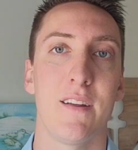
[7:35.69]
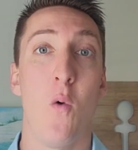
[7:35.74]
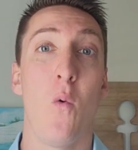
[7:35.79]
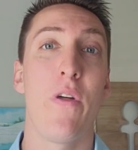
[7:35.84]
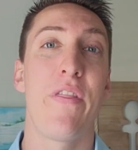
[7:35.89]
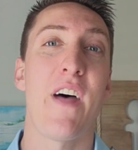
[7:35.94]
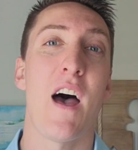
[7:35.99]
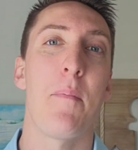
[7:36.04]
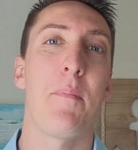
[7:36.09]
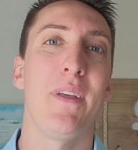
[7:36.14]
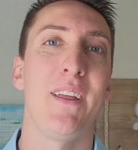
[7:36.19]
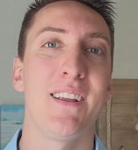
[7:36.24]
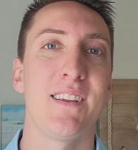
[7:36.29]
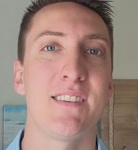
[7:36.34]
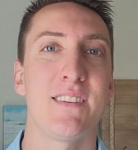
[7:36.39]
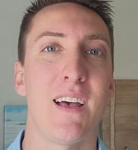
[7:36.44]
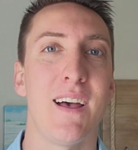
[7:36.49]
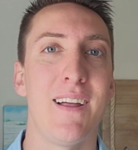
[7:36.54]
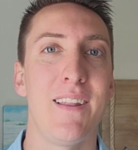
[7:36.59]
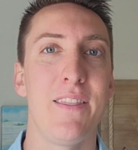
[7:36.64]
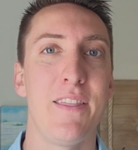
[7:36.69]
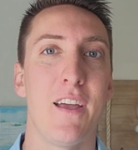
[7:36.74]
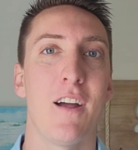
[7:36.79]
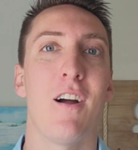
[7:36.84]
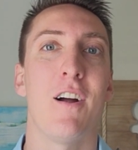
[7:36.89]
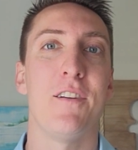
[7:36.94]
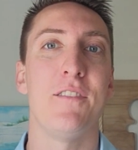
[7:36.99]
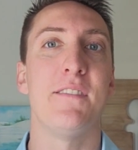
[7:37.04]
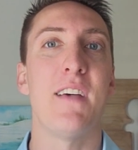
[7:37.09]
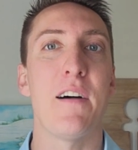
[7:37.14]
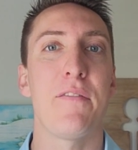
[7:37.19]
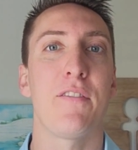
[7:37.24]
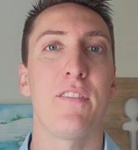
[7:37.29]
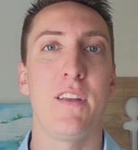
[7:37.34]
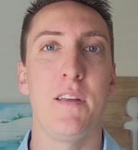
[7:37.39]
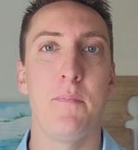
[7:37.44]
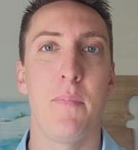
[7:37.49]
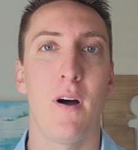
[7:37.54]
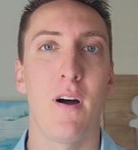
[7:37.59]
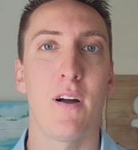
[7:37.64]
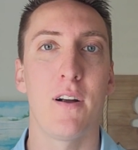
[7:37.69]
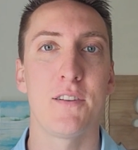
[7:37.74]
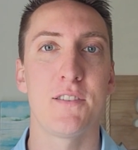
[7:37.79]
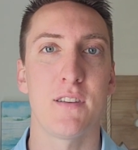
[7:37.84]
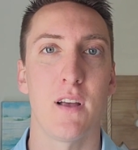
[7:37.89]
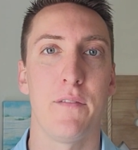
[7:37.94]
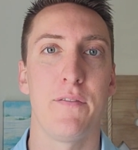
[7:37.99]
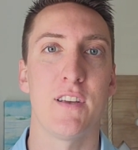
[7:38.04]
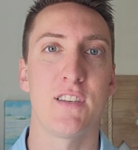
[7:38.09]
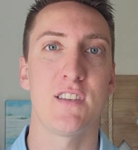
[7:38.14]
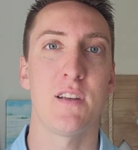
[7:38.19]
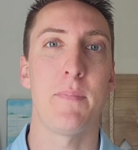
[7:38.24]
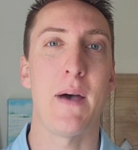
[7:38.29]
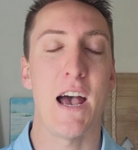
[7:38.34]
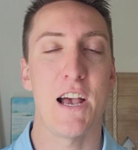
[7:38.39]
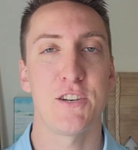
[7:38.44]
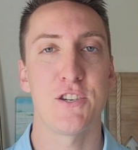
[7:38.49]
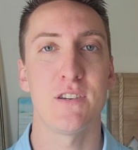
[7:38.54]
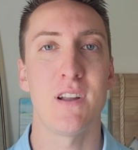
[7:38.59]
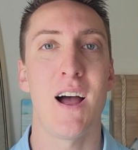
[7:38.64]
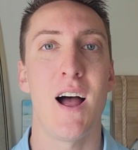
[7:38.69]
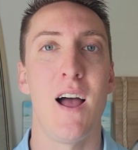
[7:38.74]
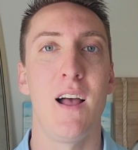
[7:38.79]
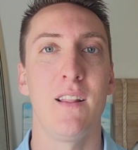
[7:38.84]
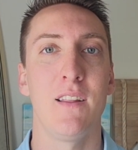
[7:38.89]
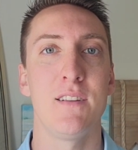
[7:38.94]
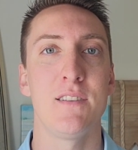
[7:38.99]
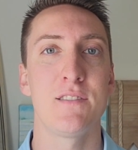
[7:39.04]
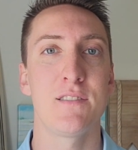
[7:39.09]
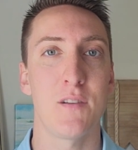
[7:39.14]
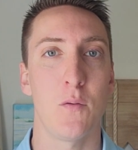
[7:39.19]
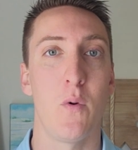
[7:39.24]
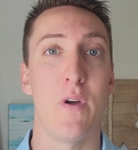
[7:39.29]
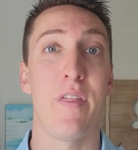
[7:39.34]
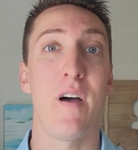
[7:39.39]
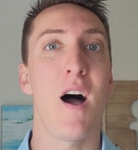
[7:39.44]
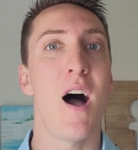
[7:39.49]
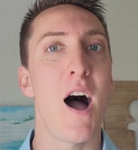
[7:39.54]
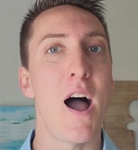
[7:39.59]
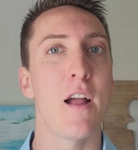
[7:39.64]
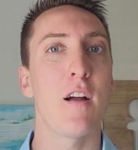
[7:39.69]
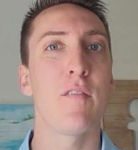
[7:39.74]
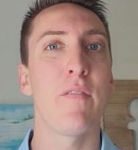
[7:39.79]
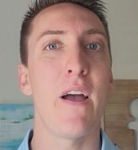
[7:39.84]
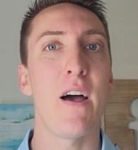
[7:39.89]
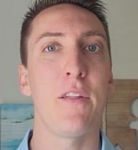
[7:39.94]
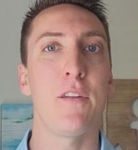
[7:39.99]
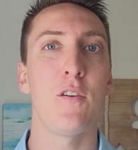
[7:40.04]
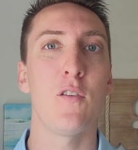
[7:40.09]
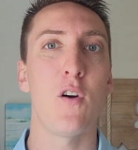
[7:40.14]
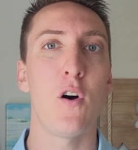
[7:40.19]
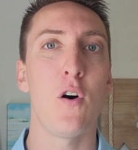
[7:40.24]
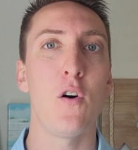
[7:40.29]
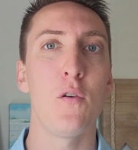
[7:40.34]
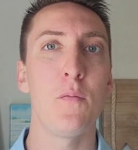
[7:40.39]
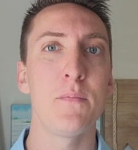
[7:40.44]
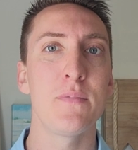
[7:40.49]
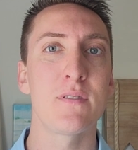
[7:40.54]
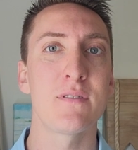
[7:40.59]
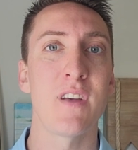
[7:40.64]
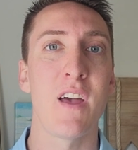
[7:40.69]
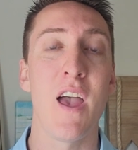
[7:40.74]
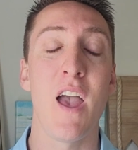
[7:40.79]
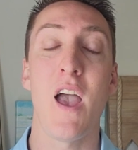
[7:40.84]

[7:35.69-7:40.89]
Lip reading: With that being said, there are definitely parts of the Sebastian Highlands with higher value homes